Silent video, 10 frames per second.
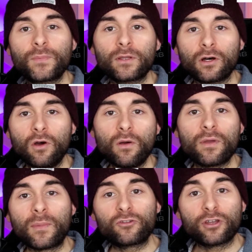below.
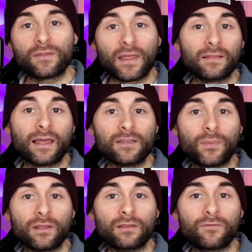Make sure you hit that like
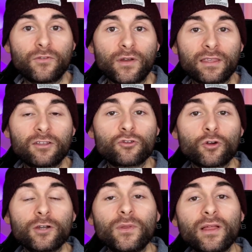button if you found it
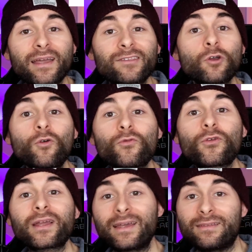enjoyable, and don't
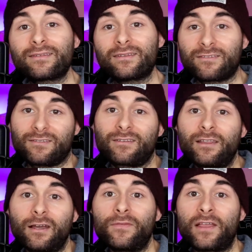forget to
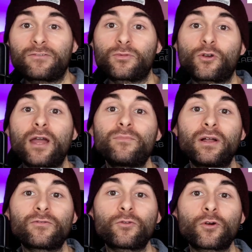click on that subscribe
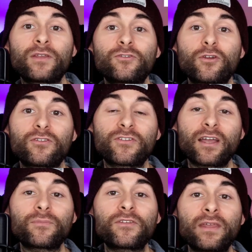button for me so you can stay
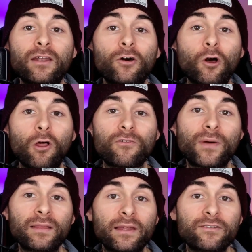up to date on all of my
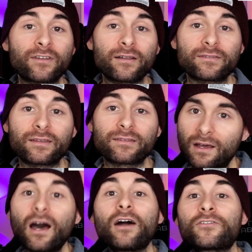latest content.
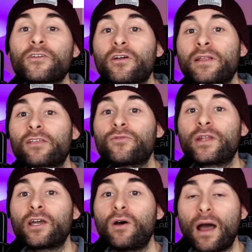Until our next
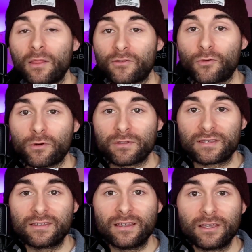video, I look forward to
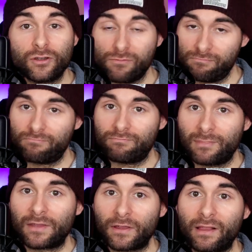seeing you
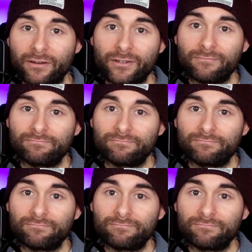in the cloud.